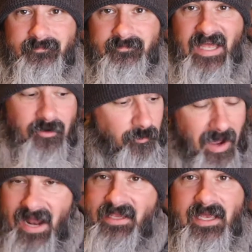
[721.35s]
They don't know
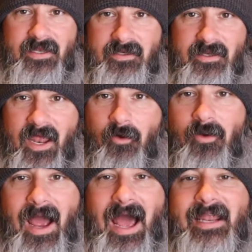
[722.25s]
how to
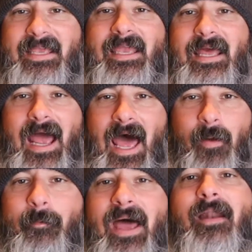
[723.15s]
get out of bed